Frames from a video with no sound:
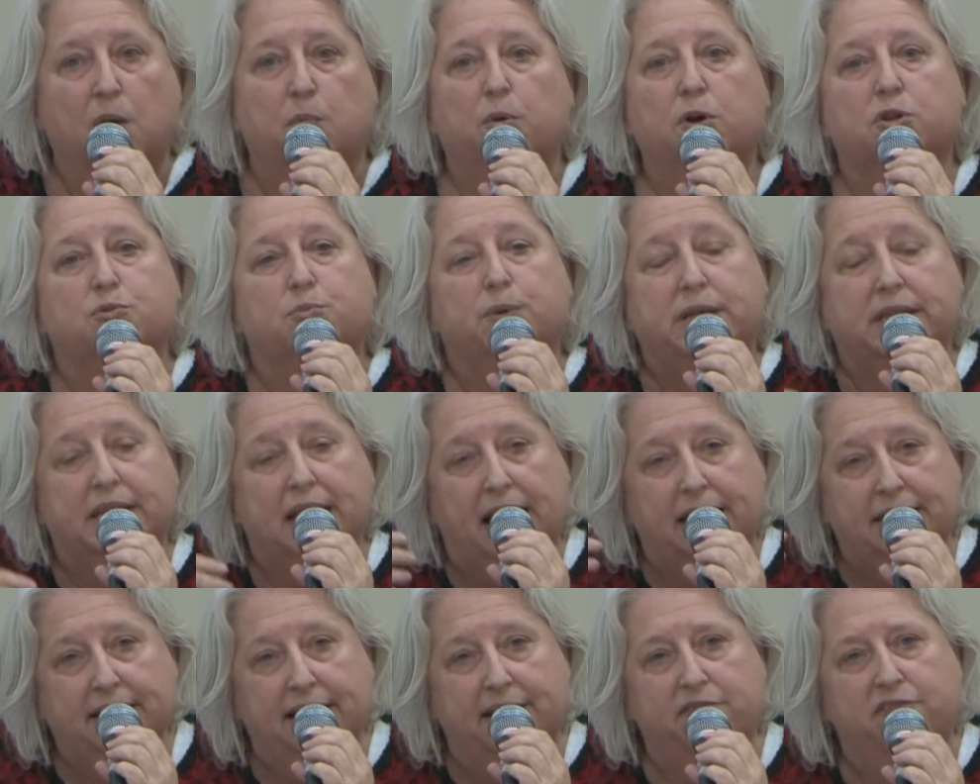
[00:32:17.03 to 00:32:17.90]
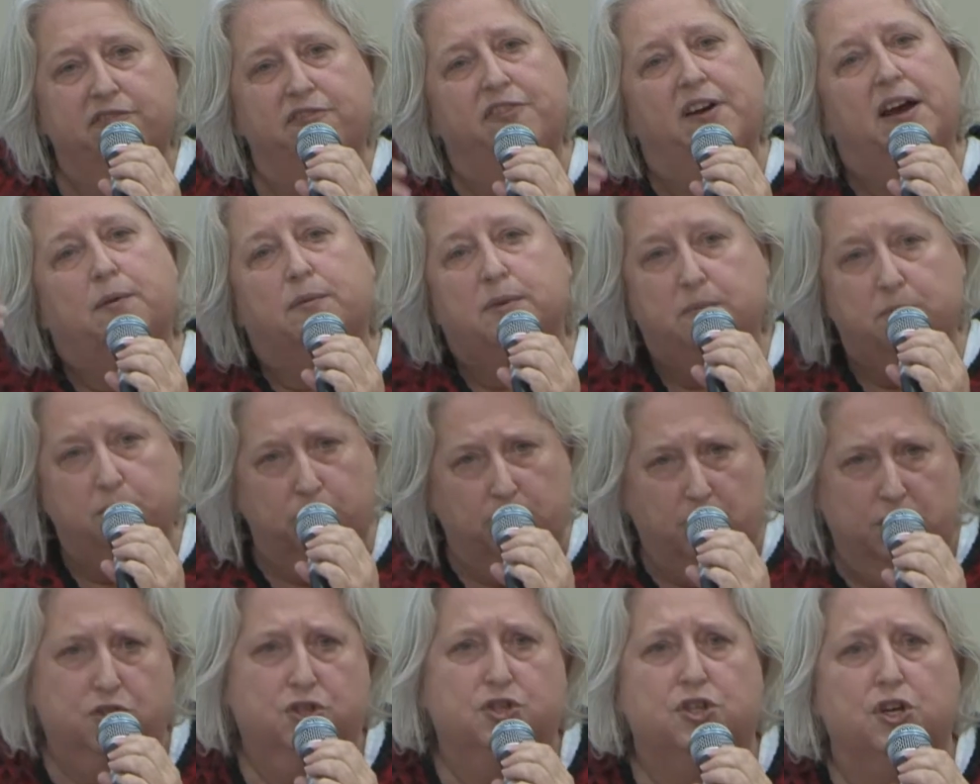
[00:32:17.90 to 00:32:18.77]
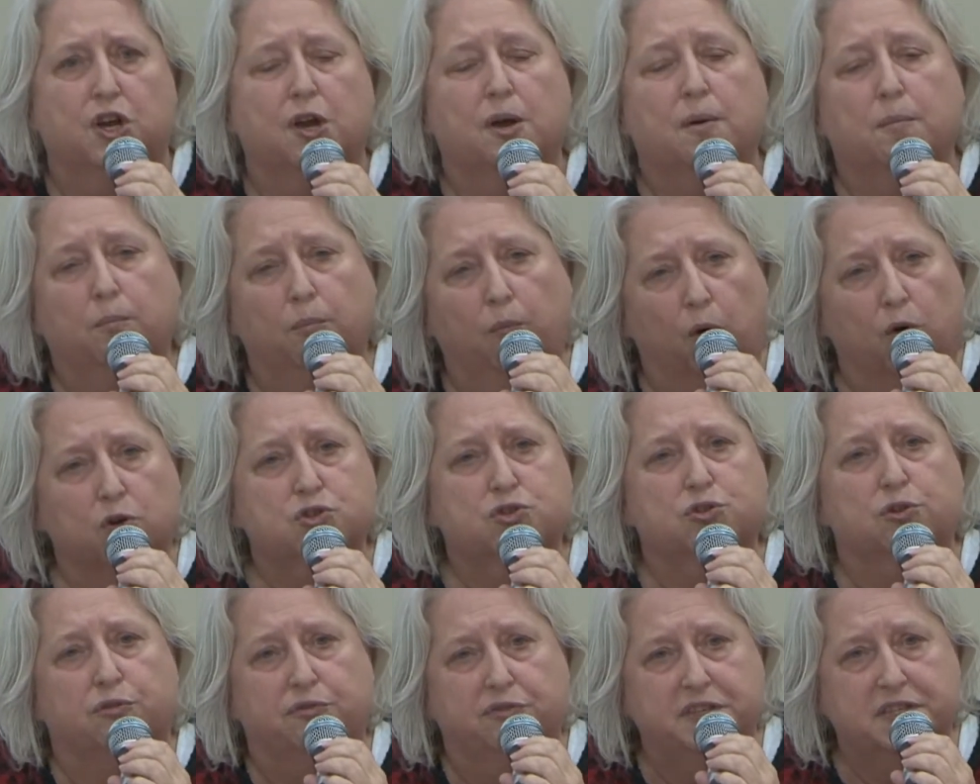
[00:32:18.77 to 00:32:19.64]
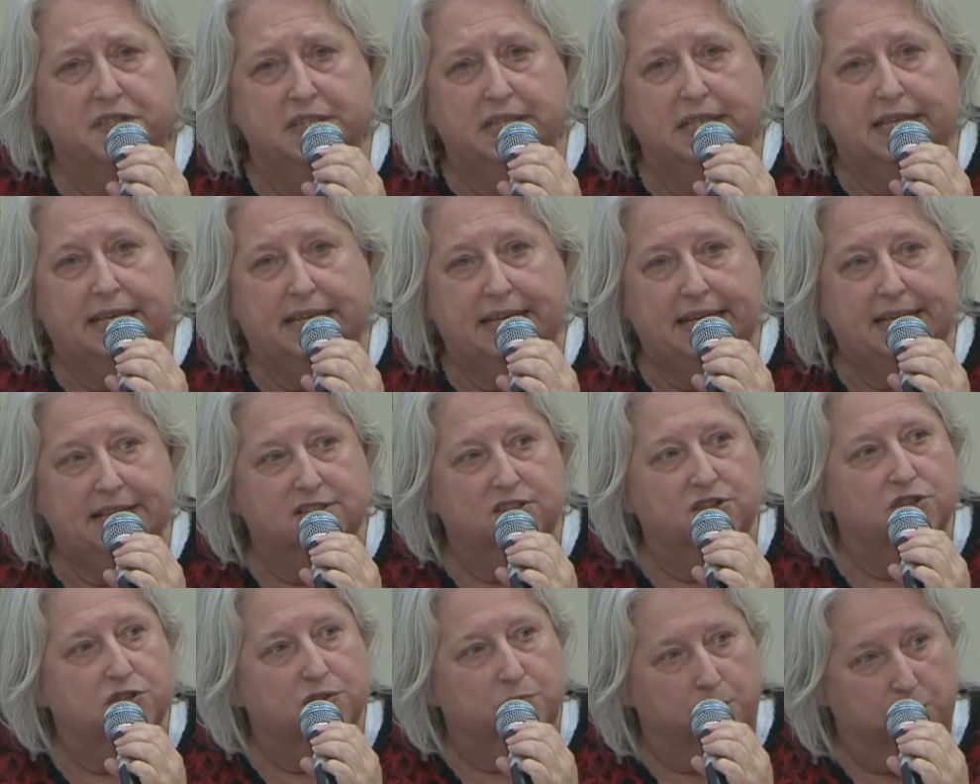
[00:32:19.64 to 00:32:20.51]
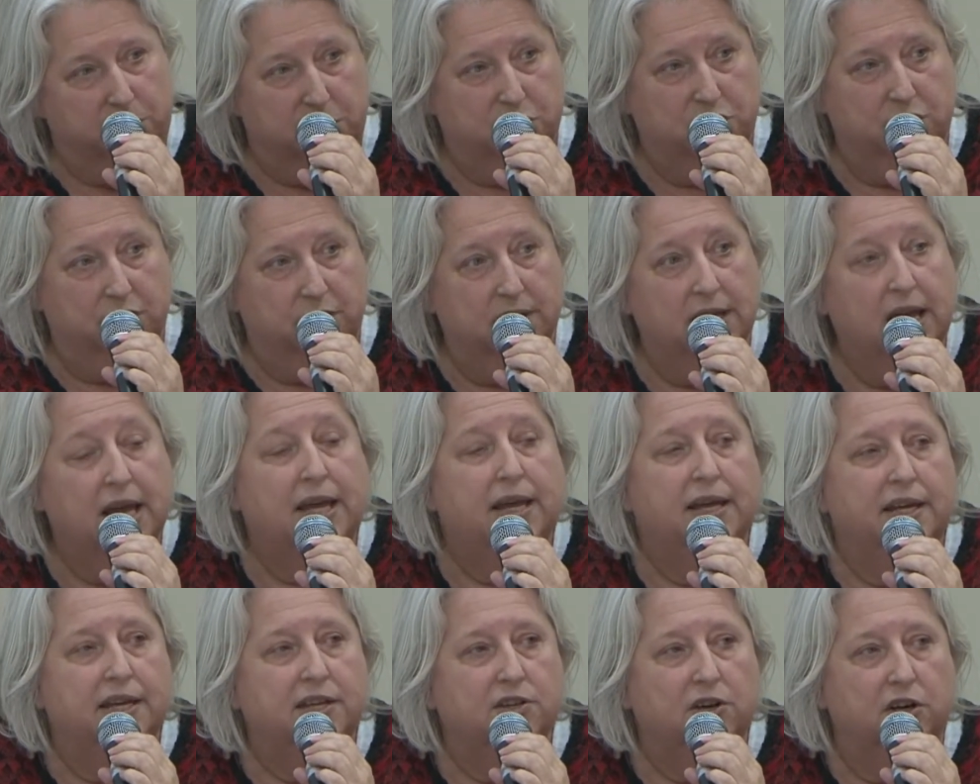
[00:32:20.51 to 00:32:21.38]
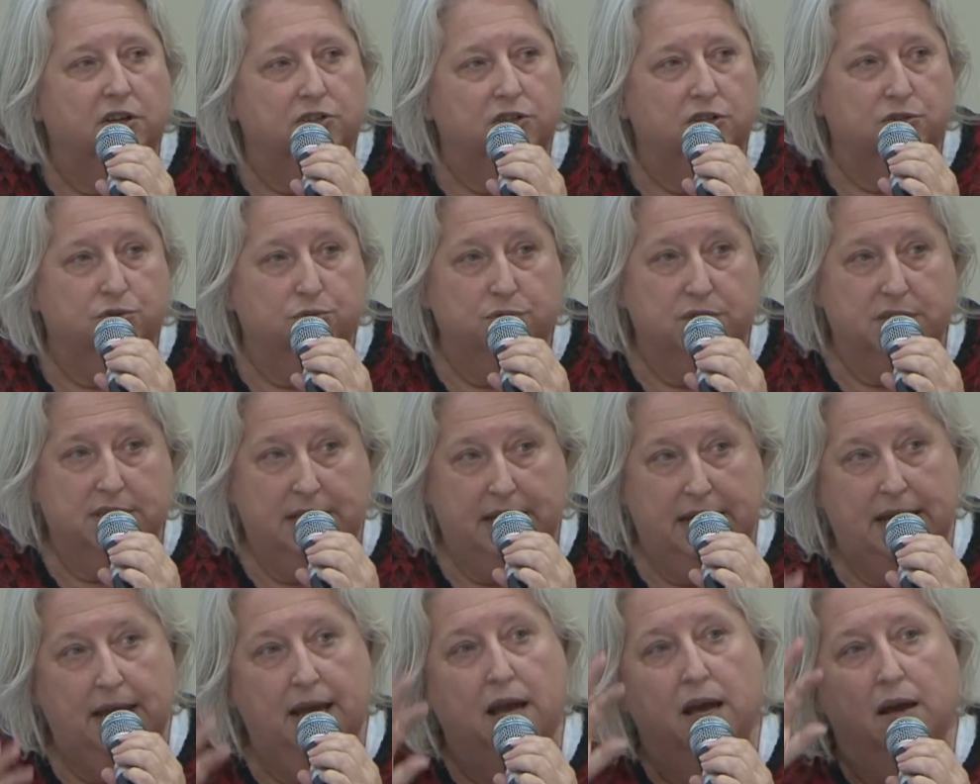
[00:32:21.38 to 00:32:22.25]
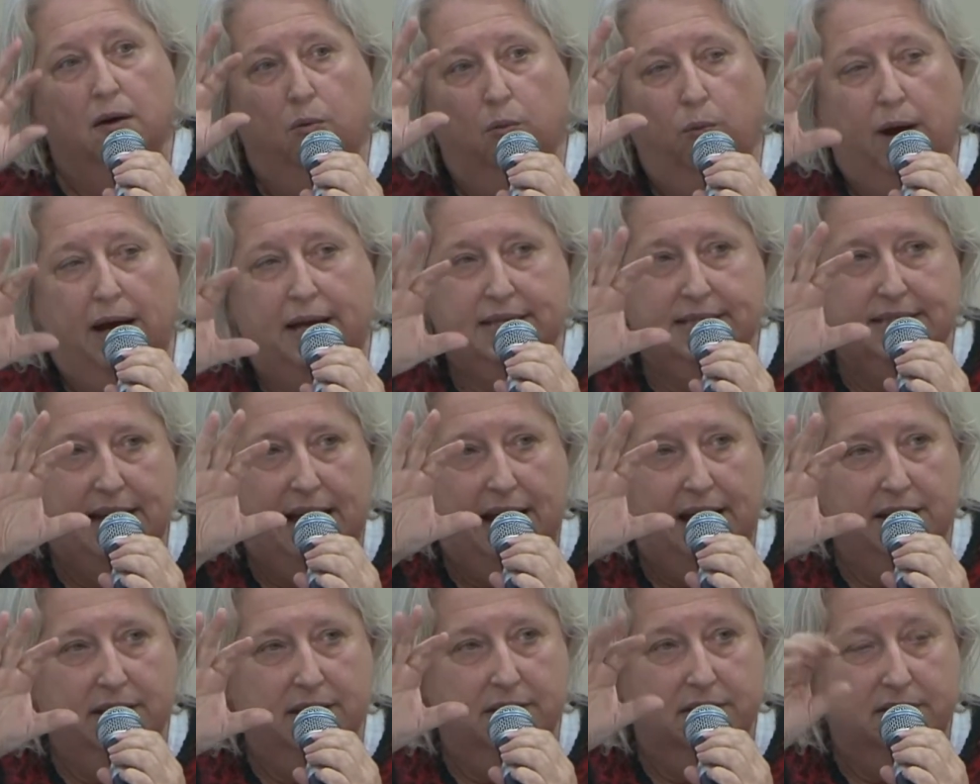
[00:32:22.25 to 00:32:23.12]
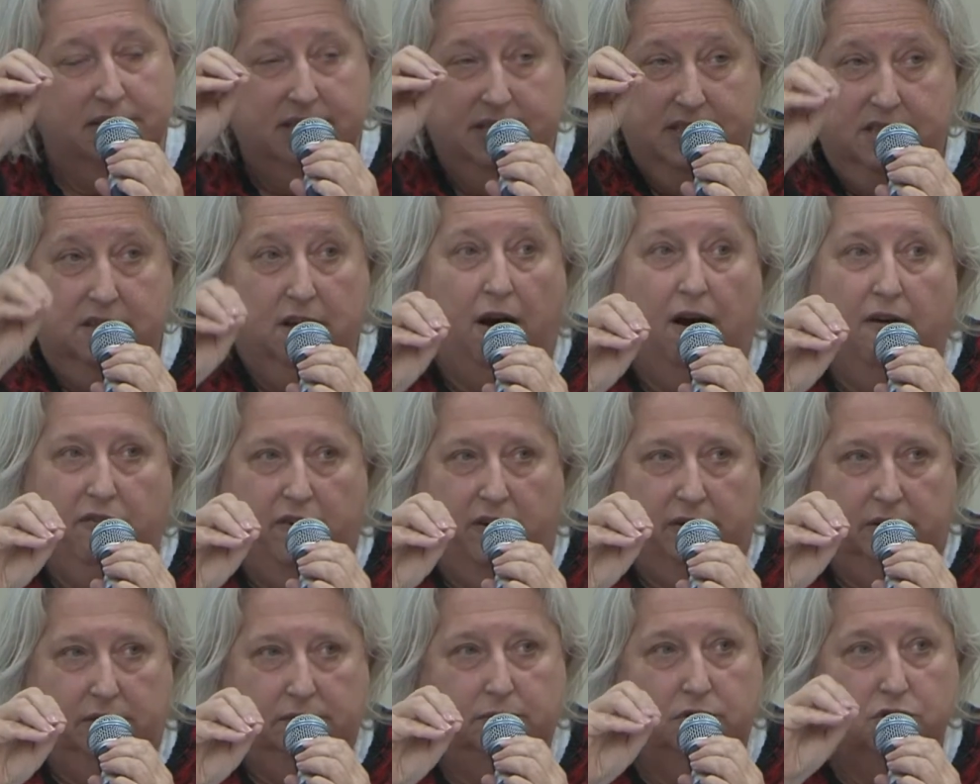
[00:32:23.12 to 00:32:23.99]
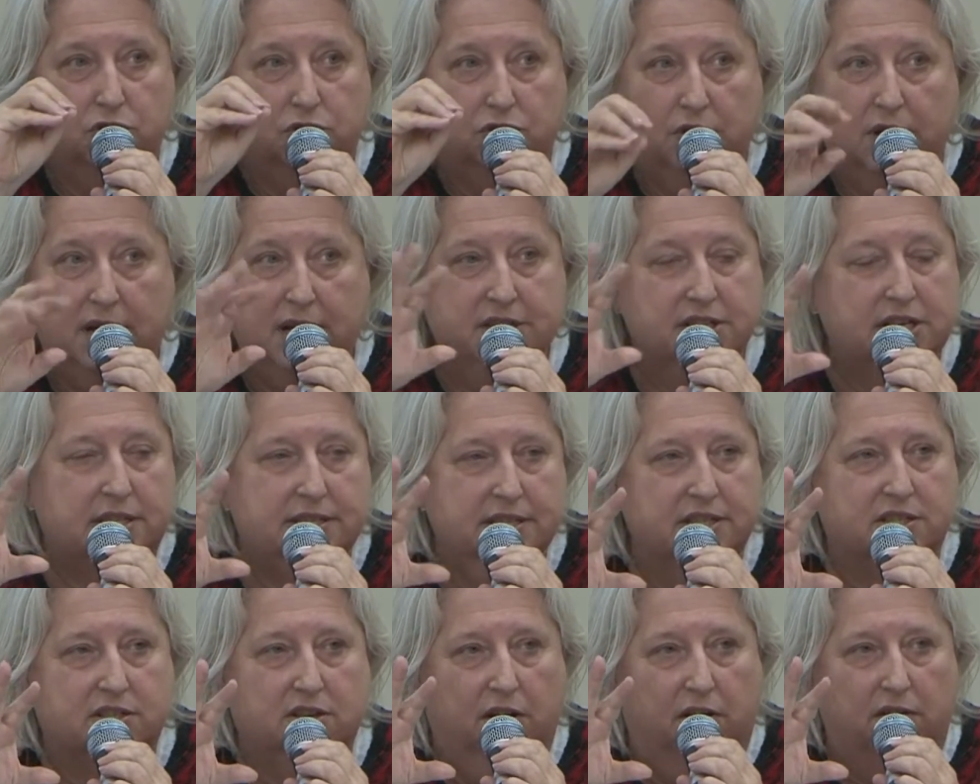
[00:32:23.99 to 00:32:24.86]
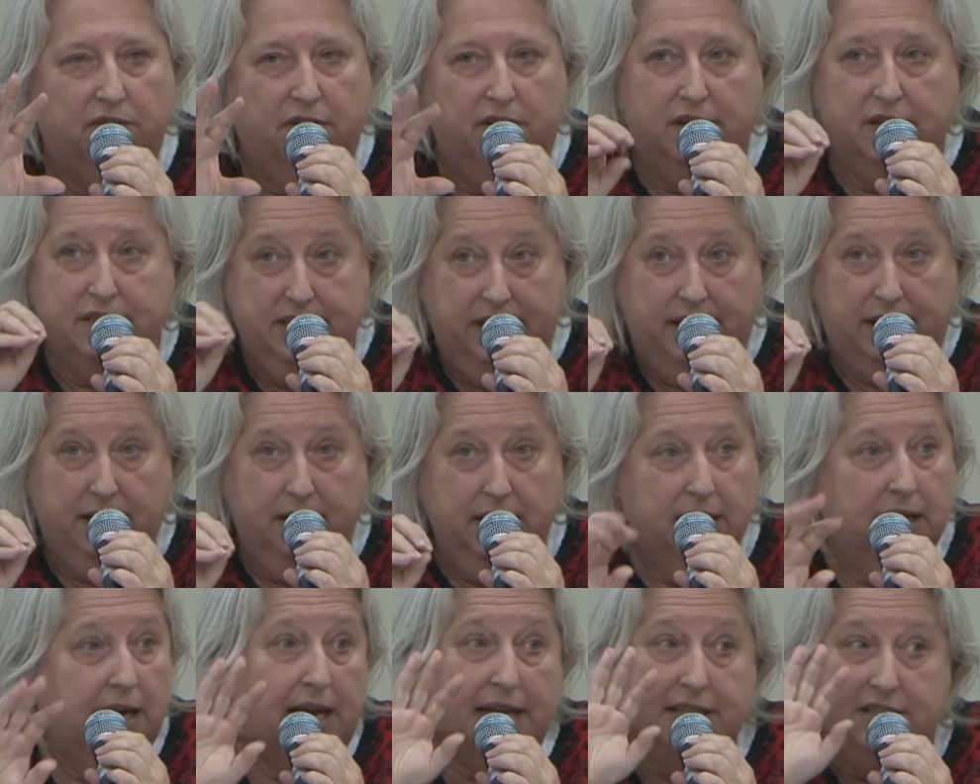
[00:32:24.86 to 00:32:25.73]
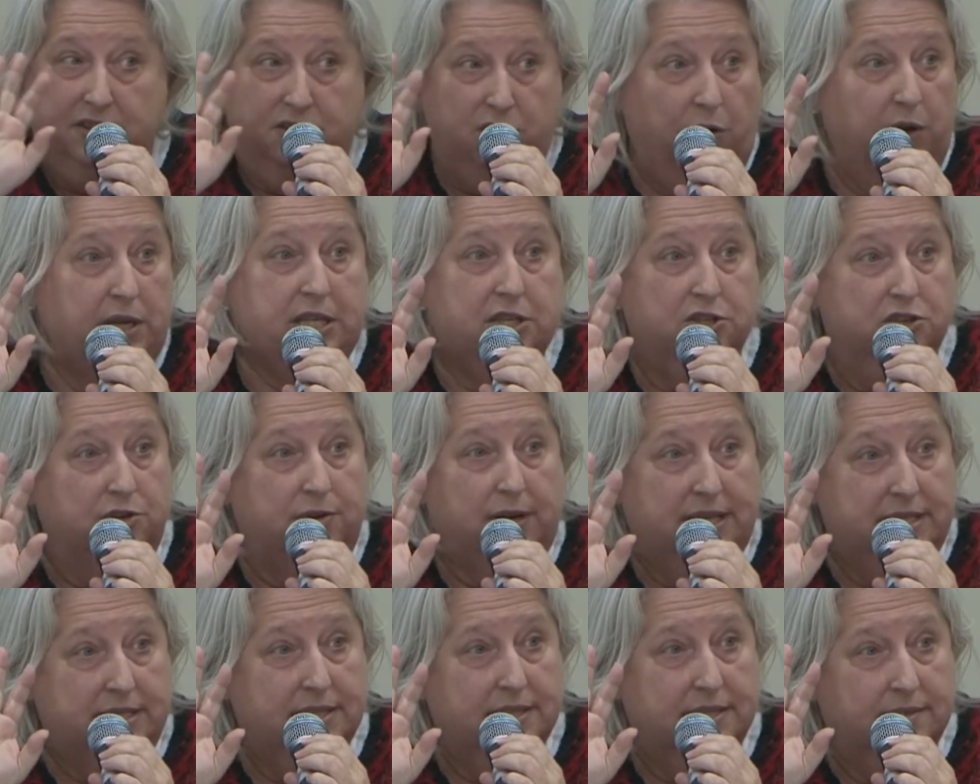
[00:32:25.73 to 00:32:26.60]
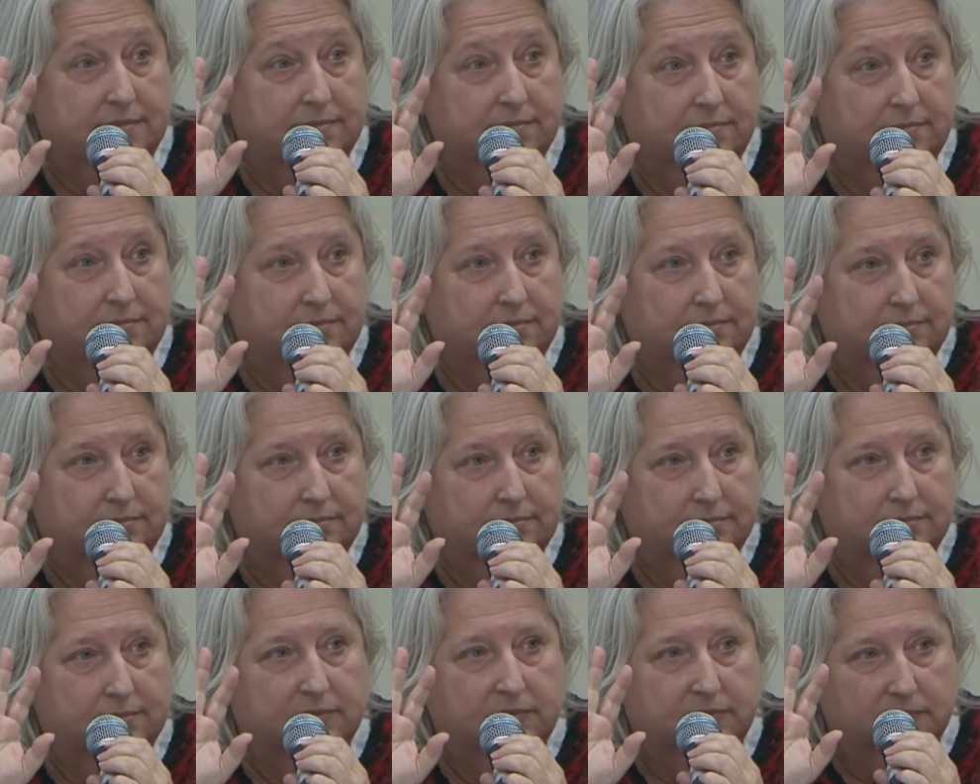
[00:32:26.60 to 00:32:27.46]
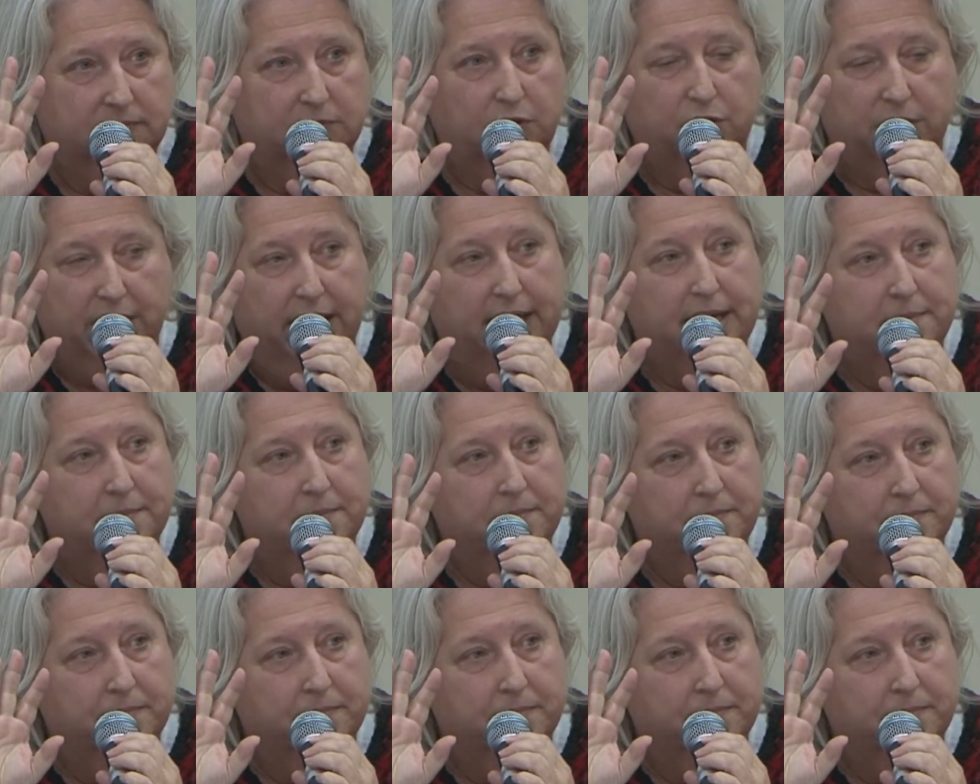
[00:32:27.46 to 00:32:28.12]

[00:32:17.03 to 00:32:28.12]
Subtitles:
but we can have very much more sophisticated measure in order to say what I discover, the knowledge I discover here, has no interest. Okay?